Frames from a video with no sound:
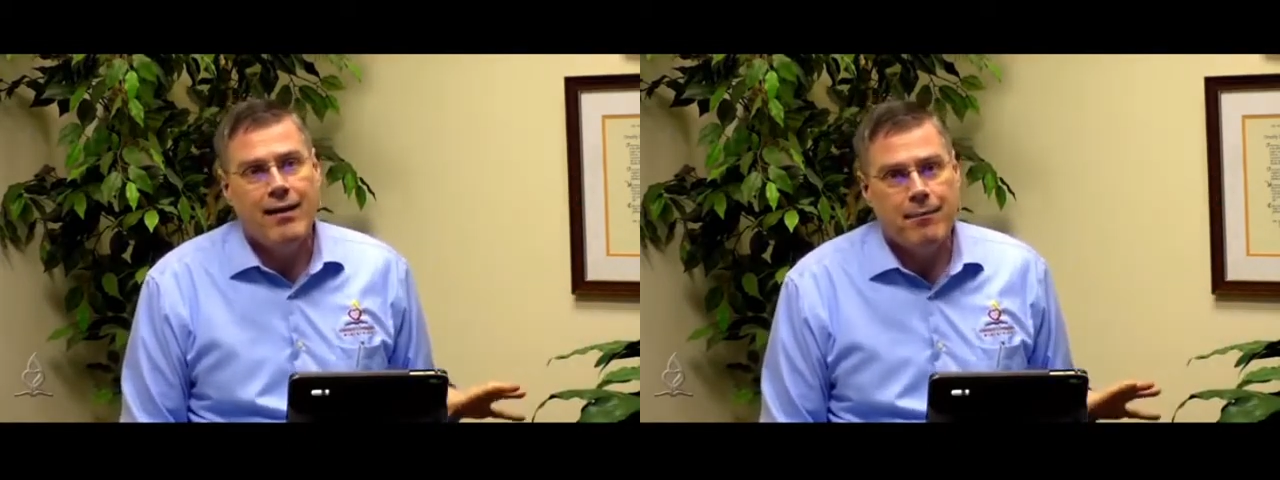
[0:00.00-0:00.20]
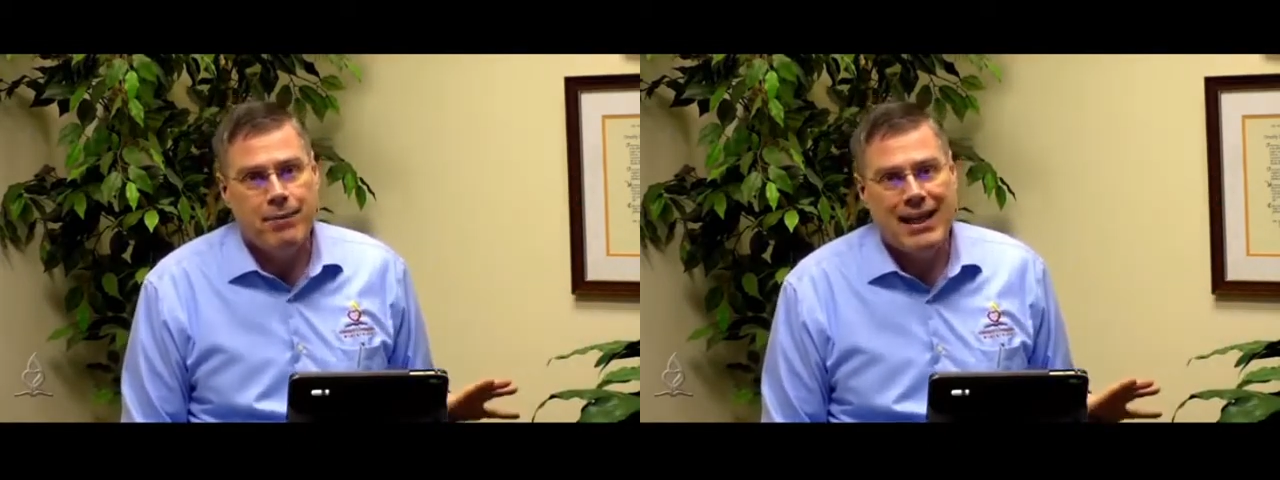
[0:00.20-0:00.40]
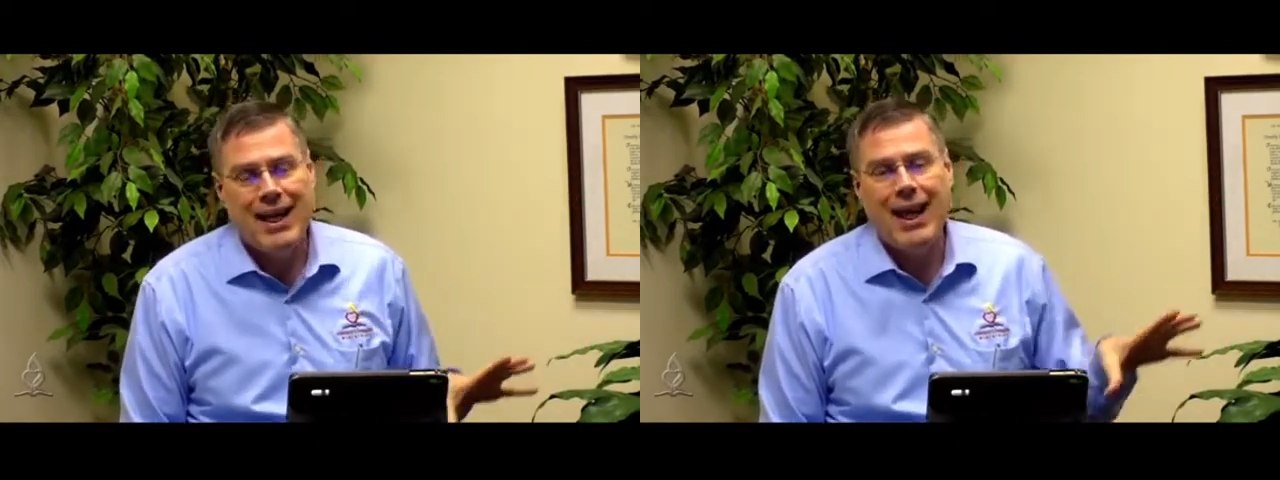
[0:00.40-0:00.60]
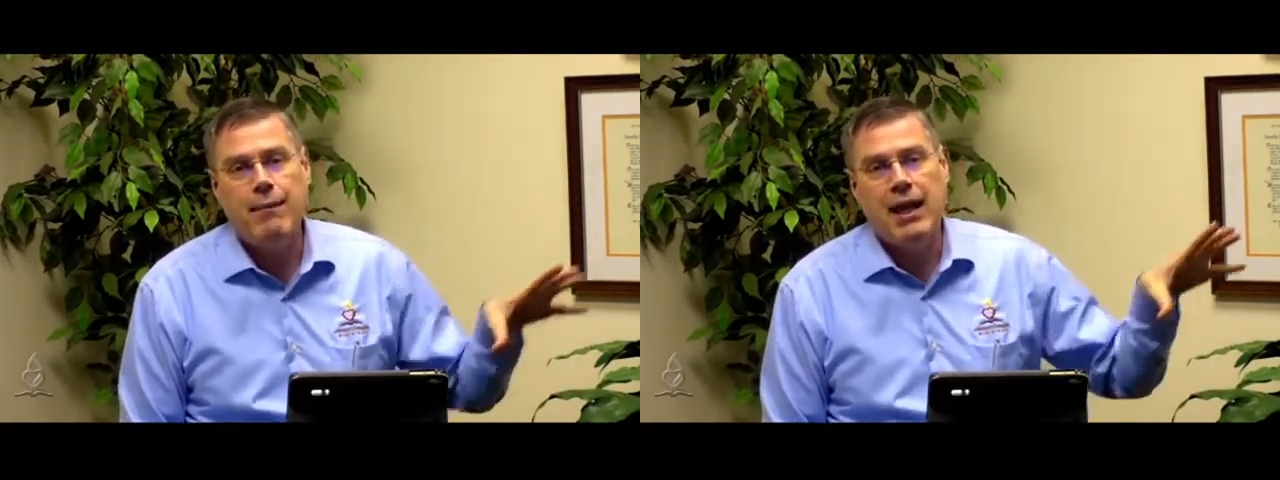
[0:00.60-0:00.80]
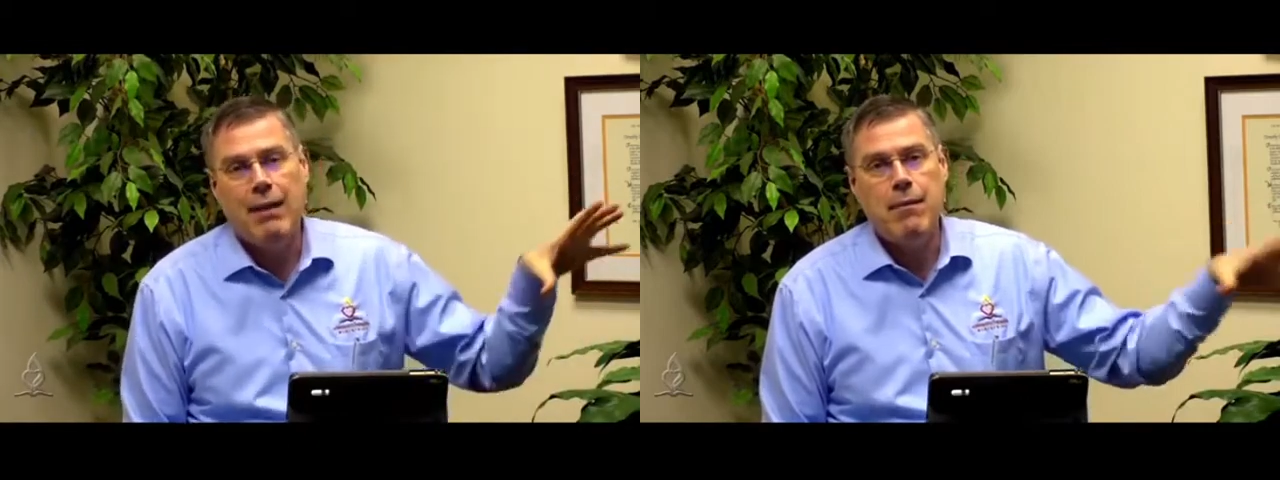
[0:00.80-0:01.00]
became
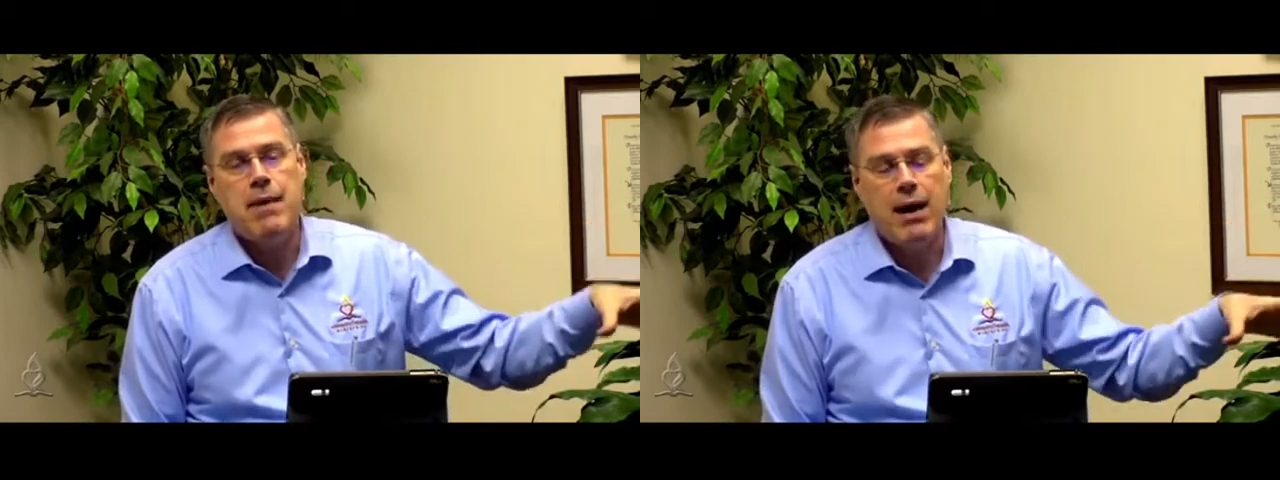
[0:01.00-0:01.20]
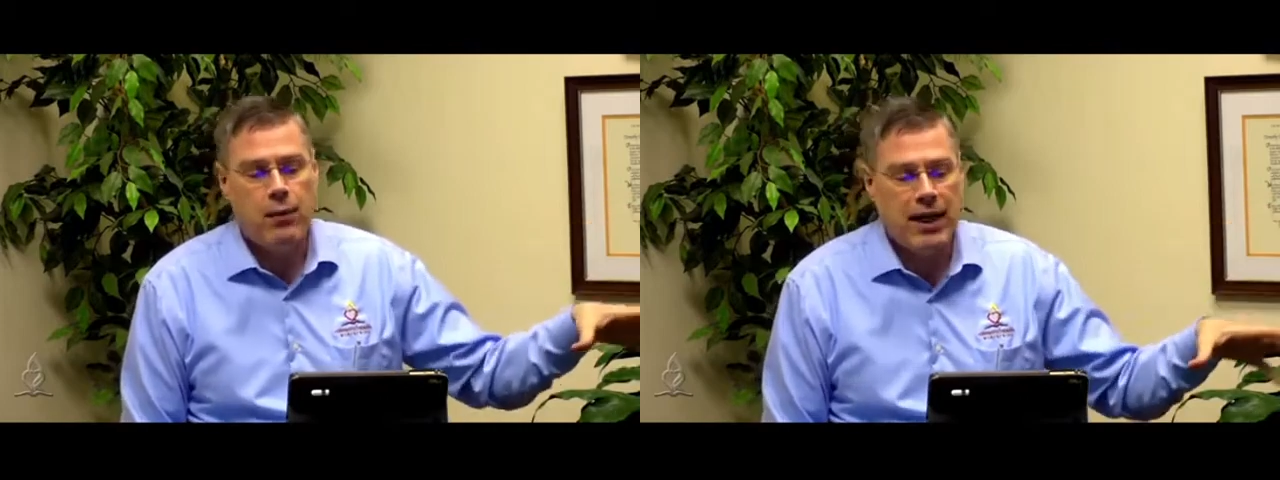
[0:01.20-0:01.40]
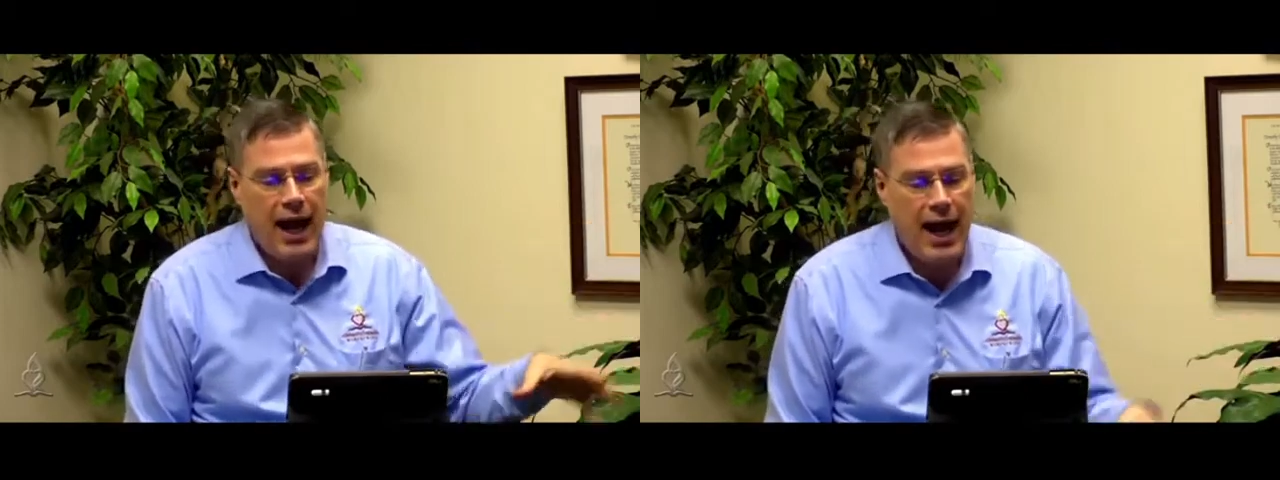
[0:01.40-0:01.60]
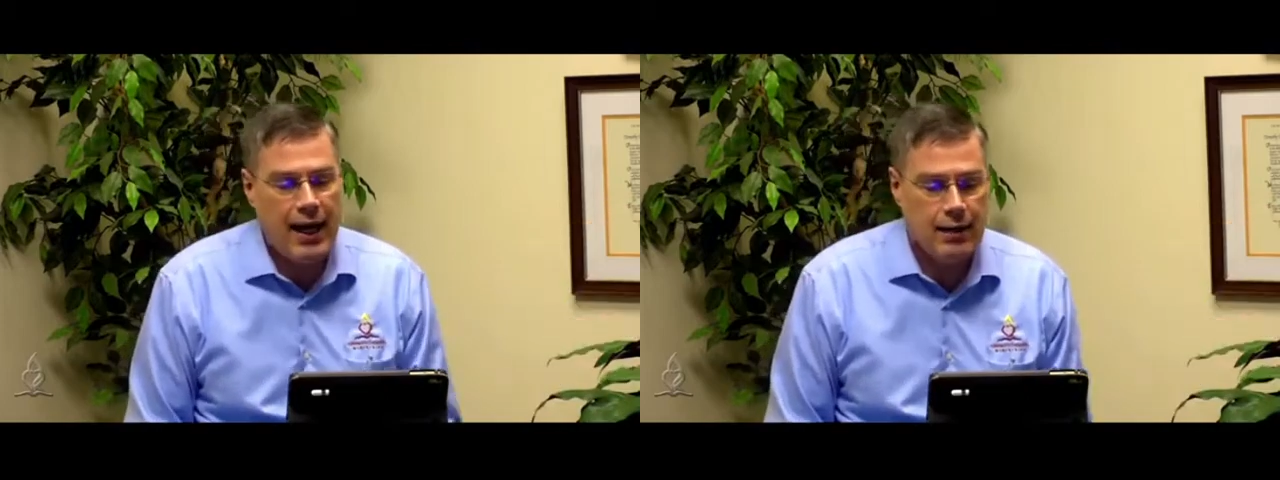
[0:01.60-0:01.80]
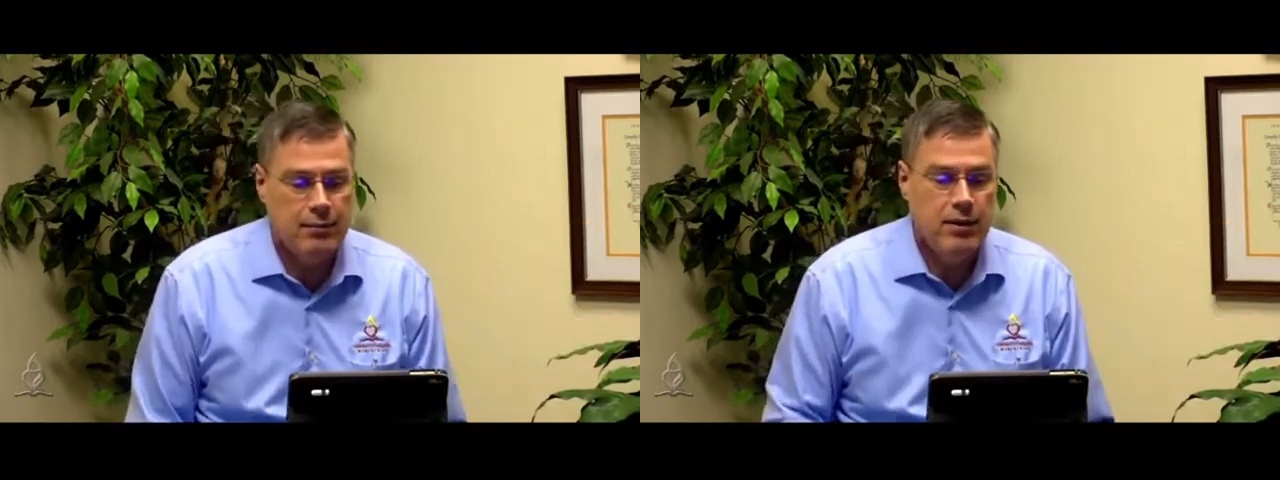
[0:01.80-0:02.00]
came about when
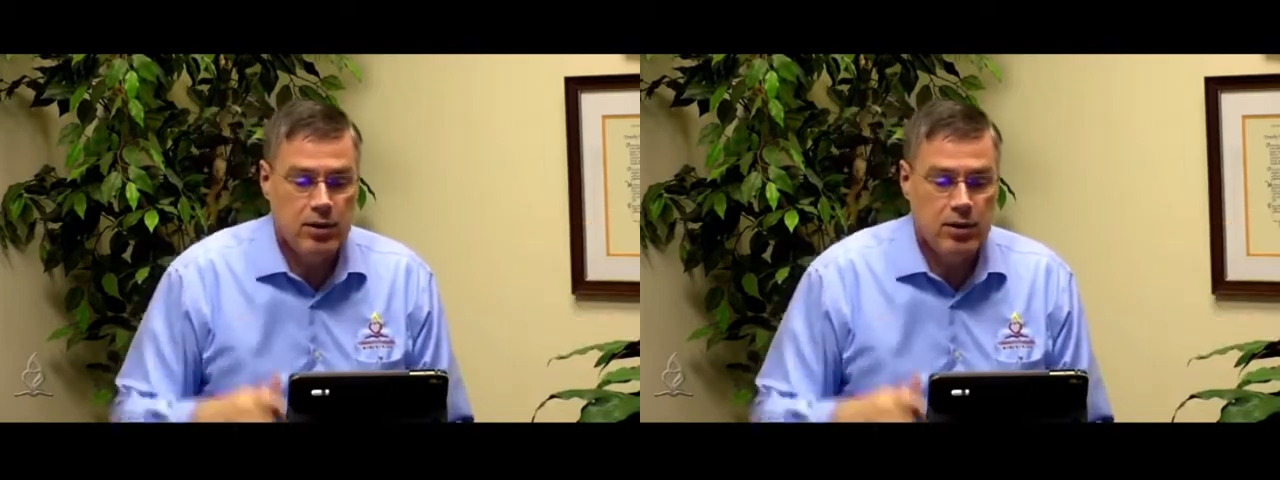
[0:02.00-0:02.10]
Adam